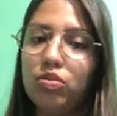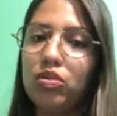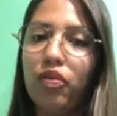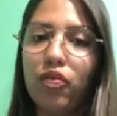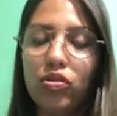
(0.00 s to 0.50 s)

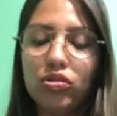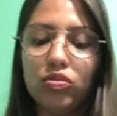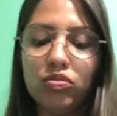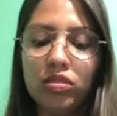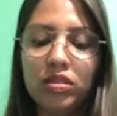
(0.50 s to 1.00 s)
The first
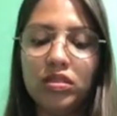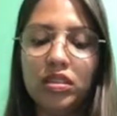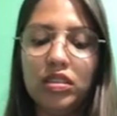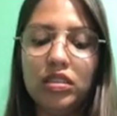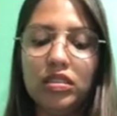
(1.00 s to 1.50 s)
one
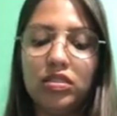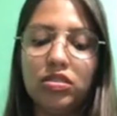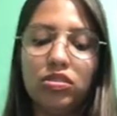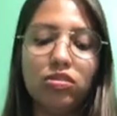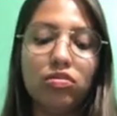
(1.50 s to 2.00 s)
is
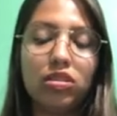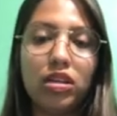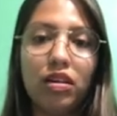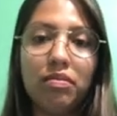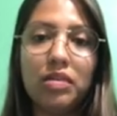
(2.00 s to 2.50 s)
the
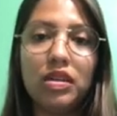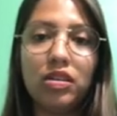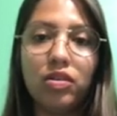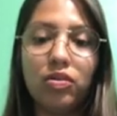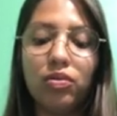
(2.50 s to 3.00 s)
suicide of
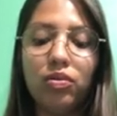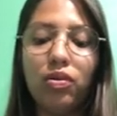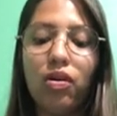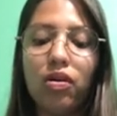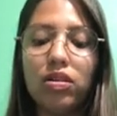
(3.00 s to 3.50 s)
men who
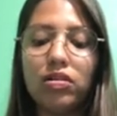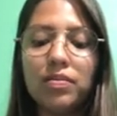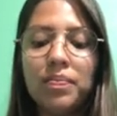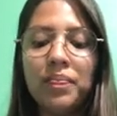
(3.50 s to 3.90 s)
are